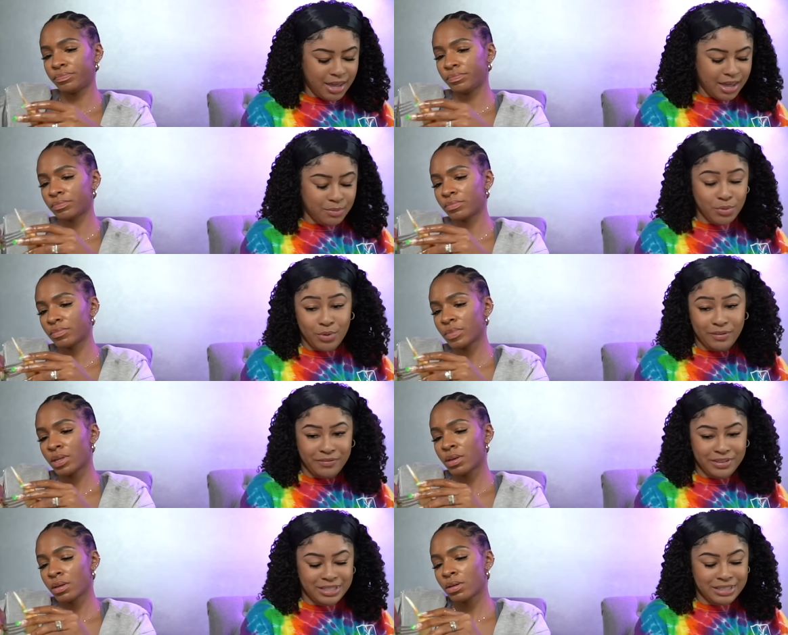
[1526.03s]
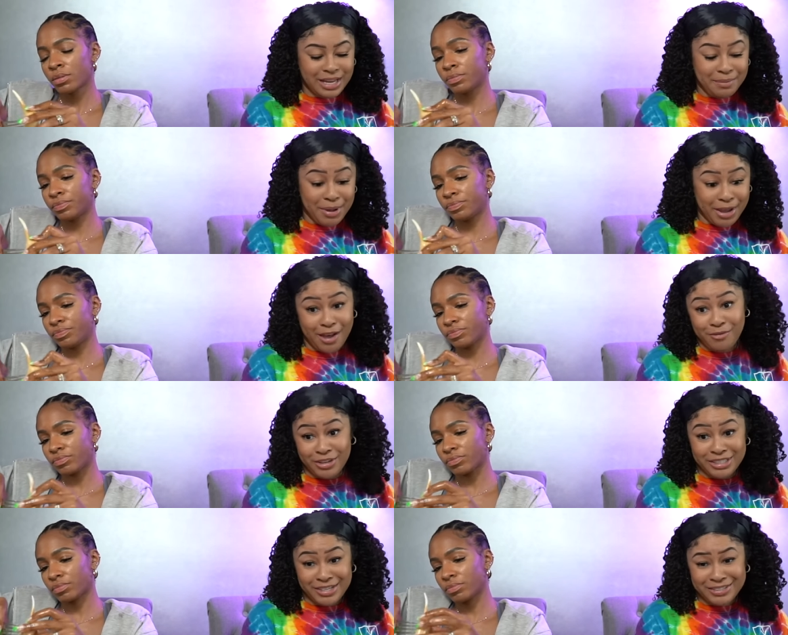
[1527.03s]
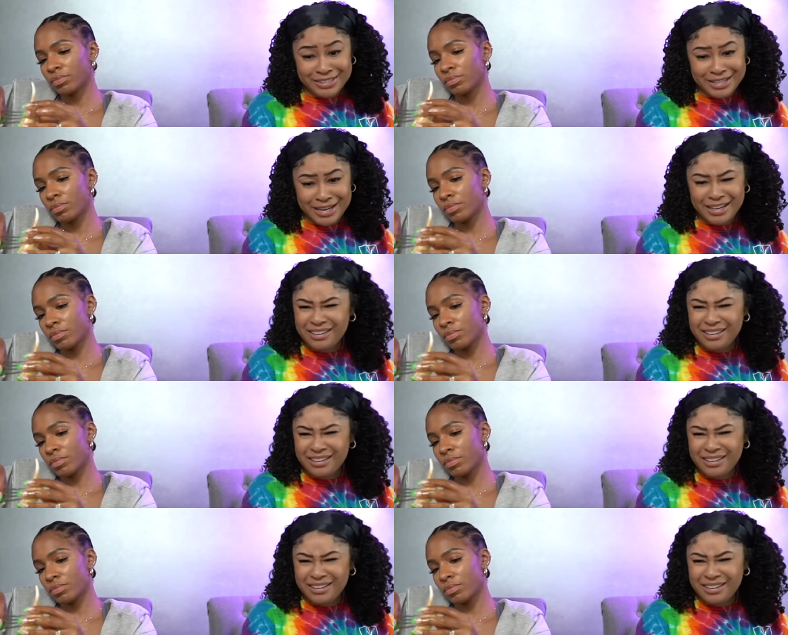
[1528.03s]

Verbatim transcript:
Speaker 1: hey, boo, I'm gonna stay at my guy friend's house tonight.